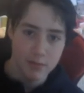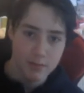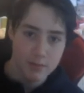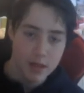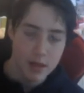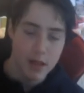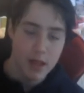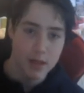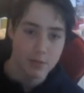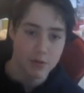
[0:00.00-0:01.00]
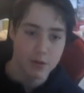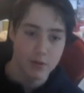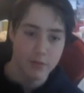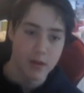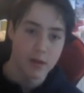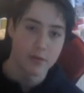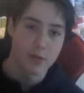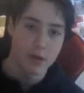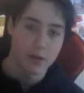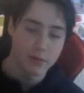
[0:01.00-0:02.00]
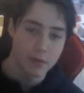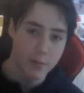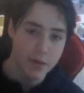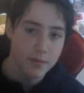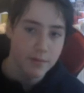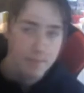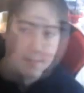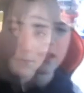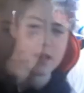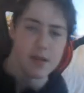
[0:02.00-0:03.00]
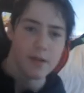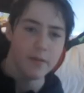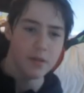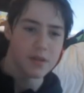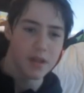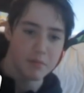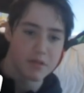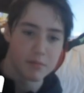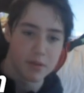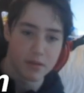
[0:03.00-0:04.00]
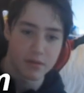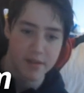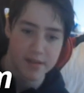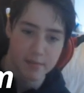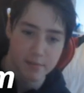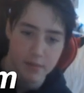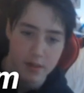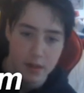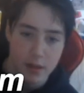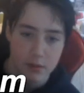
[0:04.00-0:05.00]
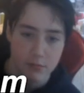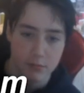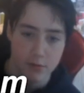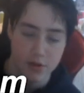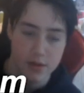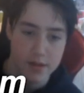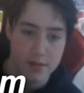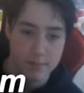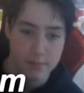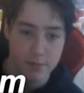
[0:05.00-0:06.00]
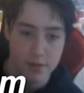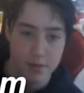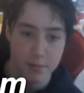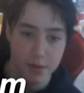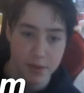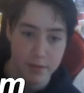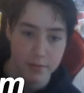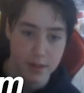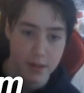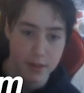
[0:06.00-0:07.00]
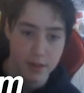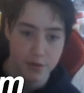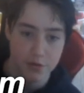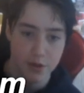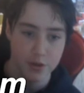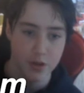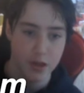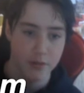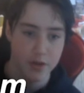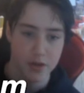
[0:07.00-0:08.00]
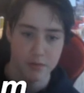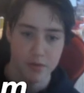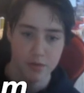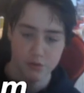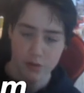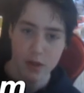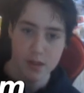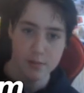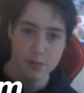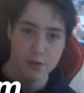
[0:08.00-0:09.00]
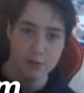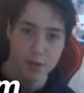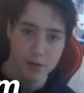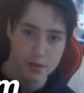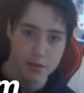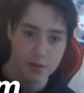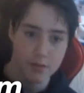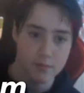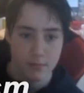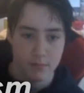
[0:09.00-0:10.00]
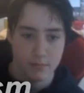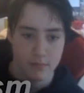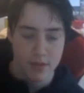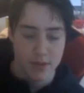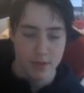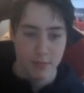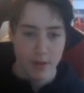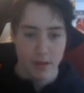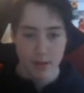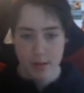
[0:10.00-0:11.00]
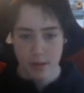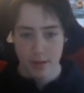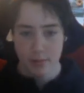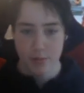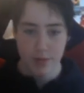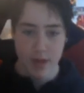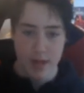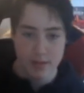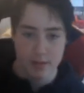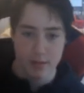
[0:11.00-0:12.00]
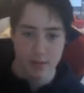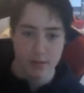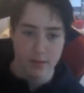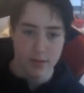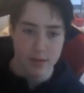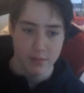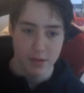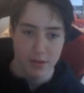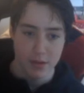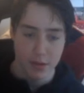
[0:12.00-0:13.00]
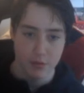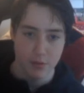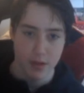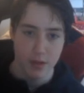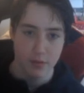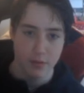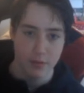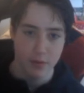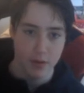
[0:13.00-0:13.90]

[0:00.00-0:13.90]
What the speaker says: at any point or find it really informative. First up is militarism, which is the belief that a country should have a strong and superior military. Superpowers in Europe drastically increased their military strength over